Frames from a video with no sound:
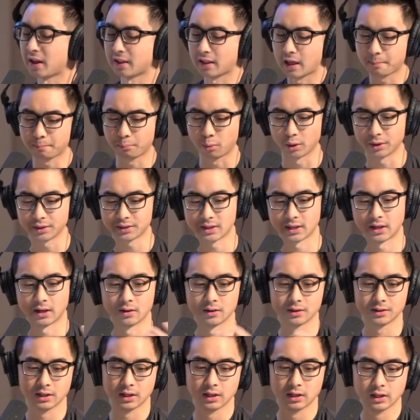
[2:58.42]
And yes. that point there
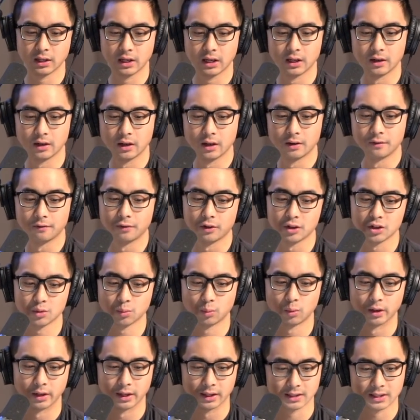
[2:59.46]
is in, in, in verse
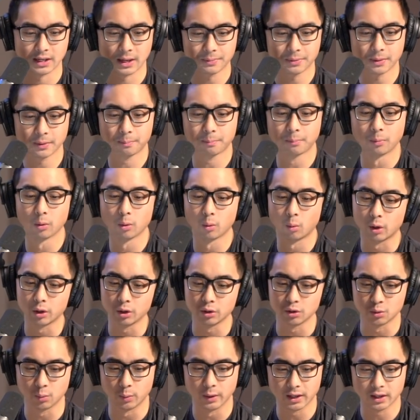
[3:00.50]
one, except the, the one
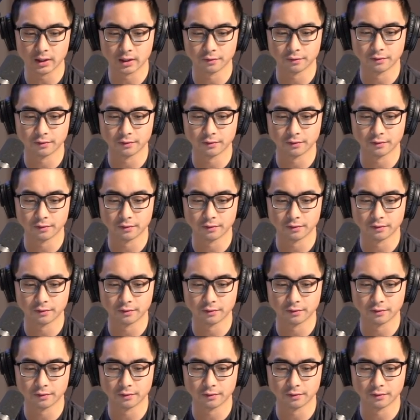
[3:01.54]
who's weak in the